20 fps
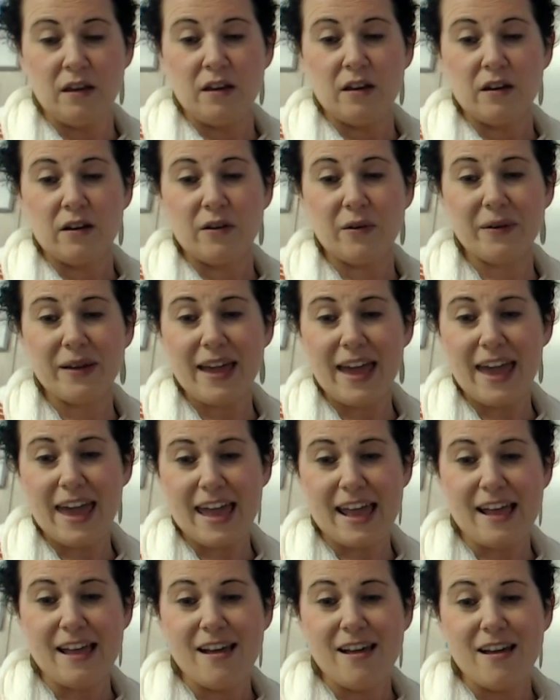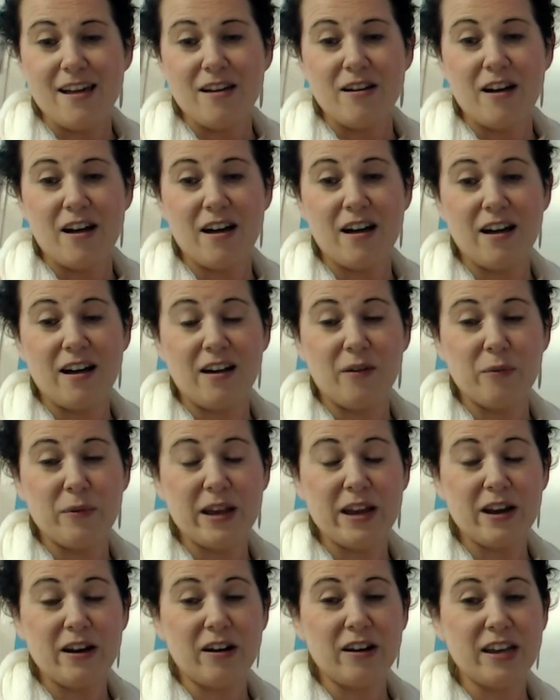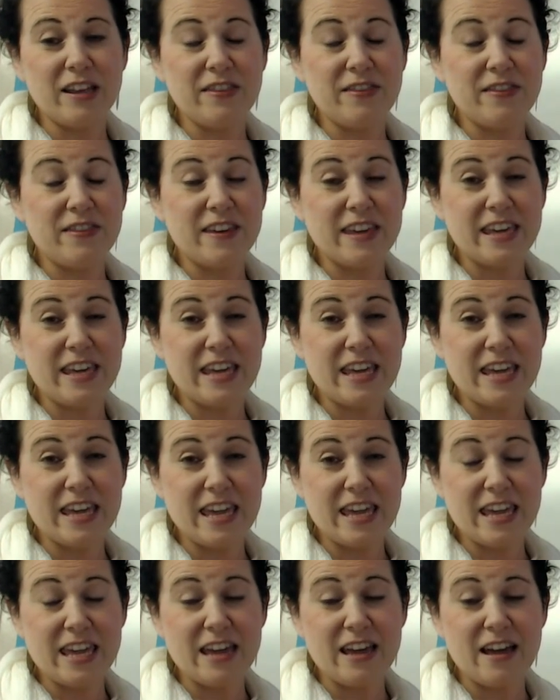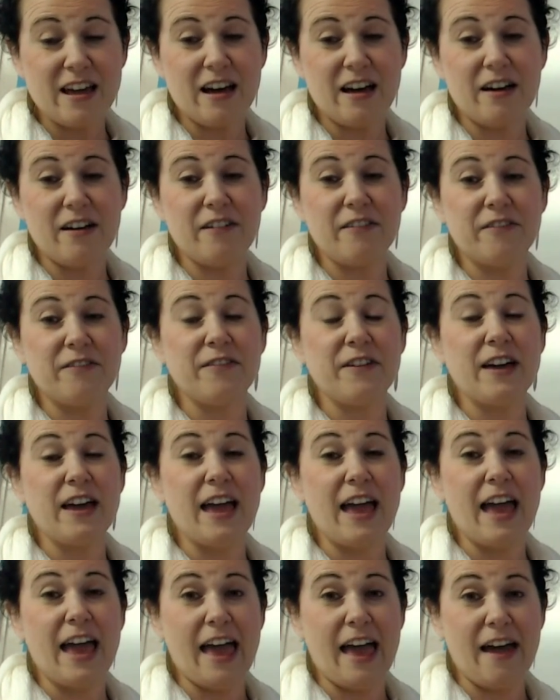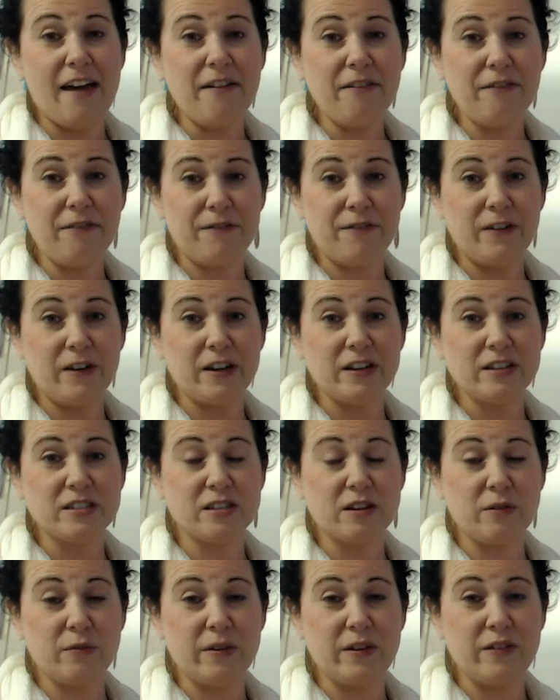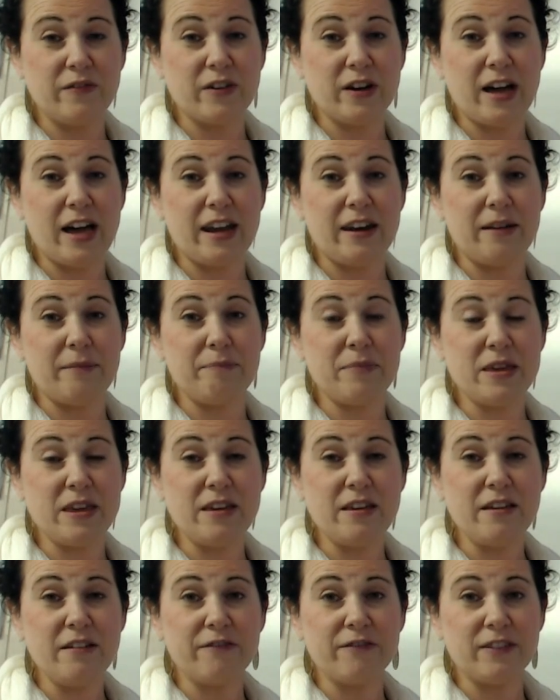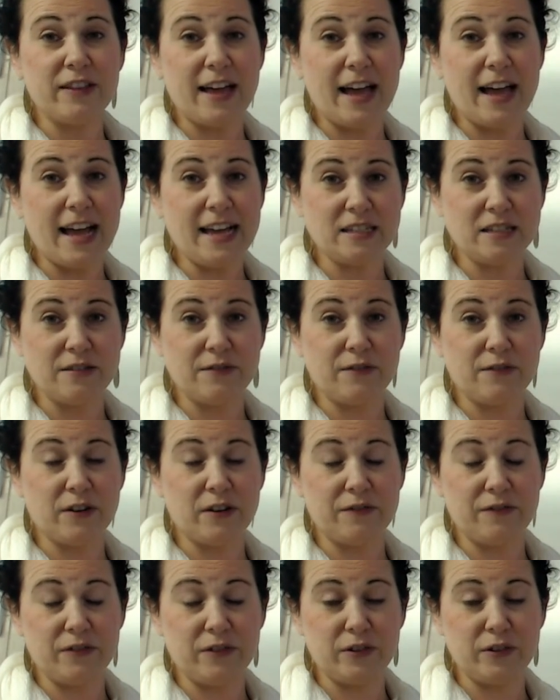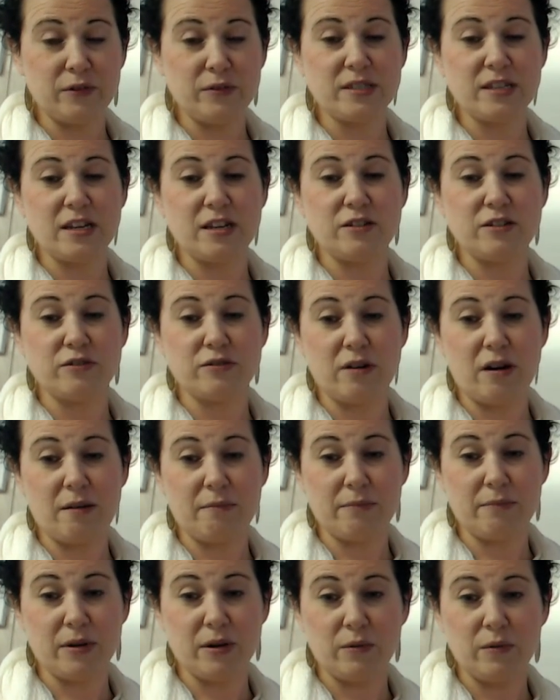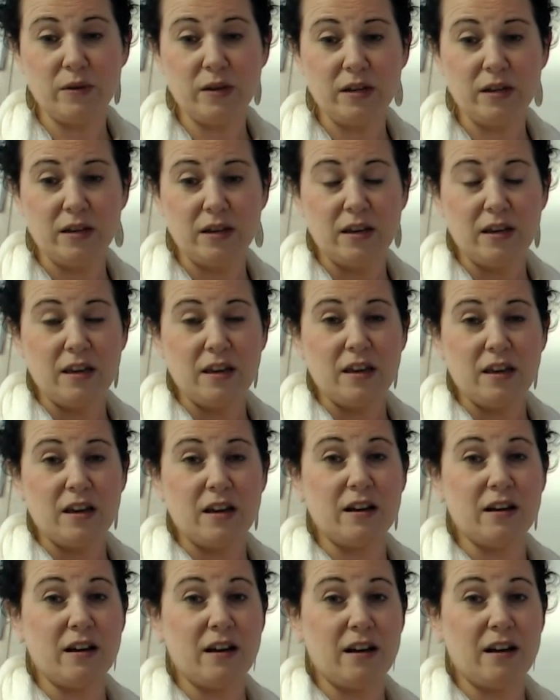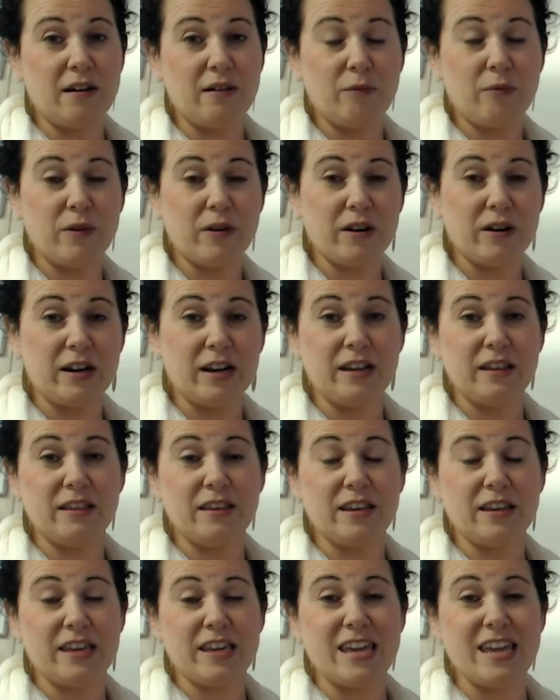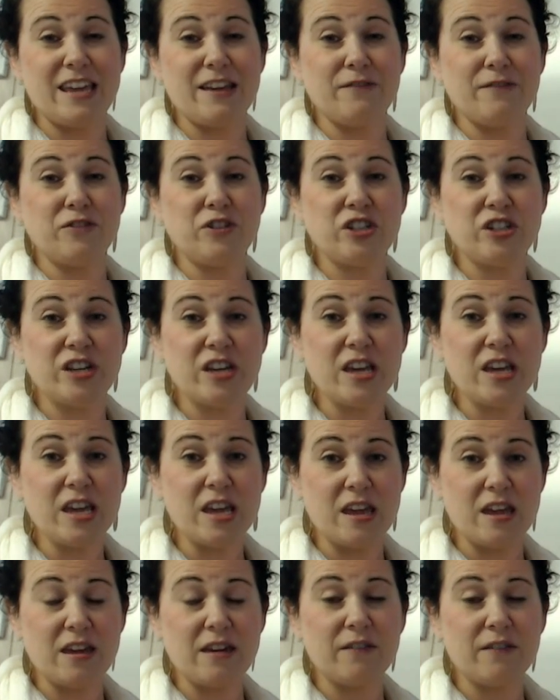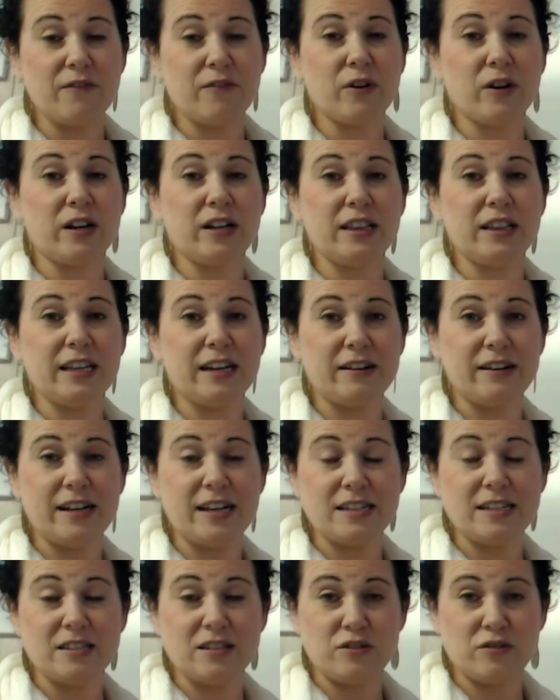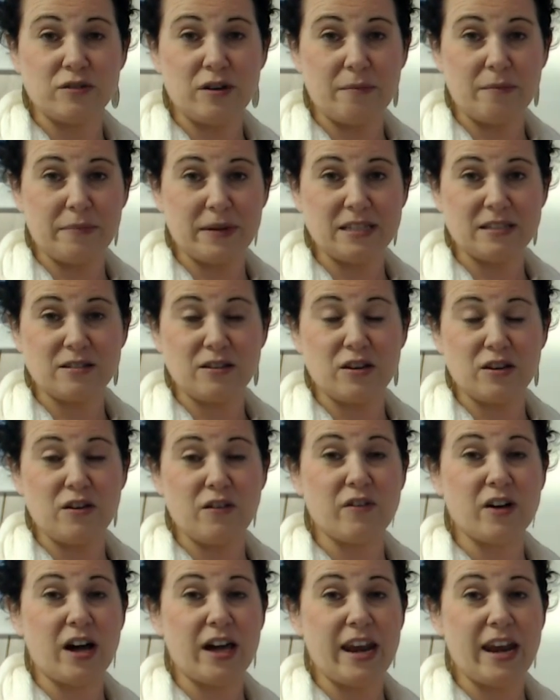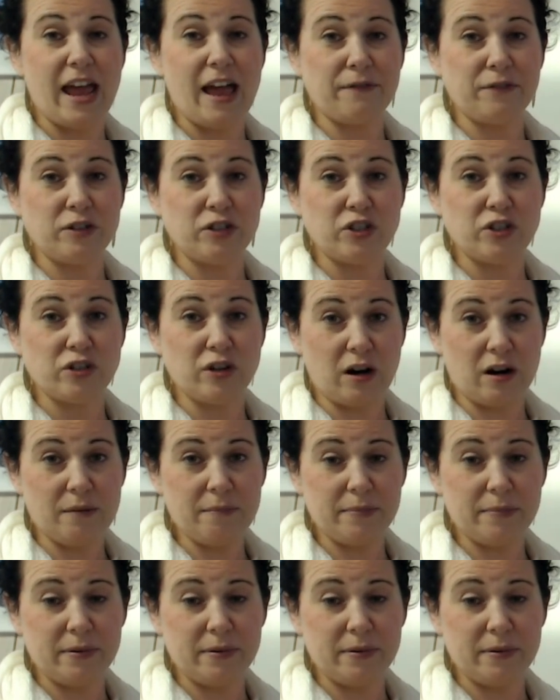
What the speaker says: Okay, we are in the key of F. So we've got B flat for flutes and trombone. We're in the key of G for clarinets and trumpets. So you've got F sharp.